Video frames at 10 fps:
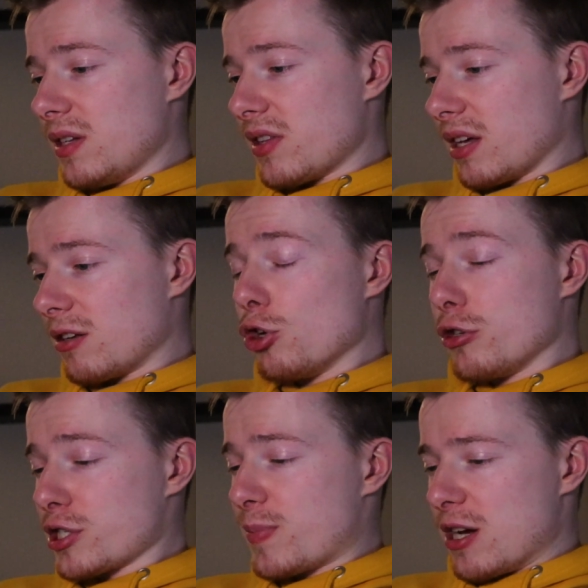think not
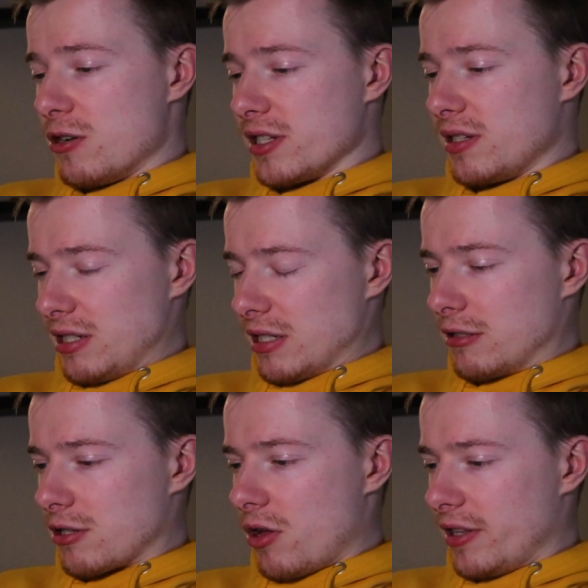just because it's in
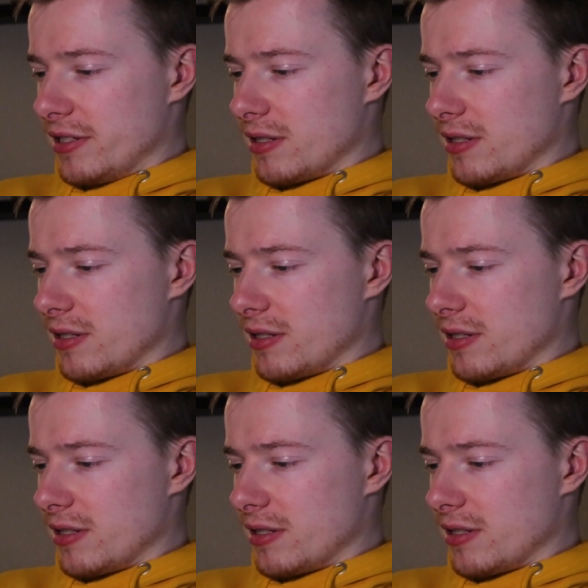Scotland.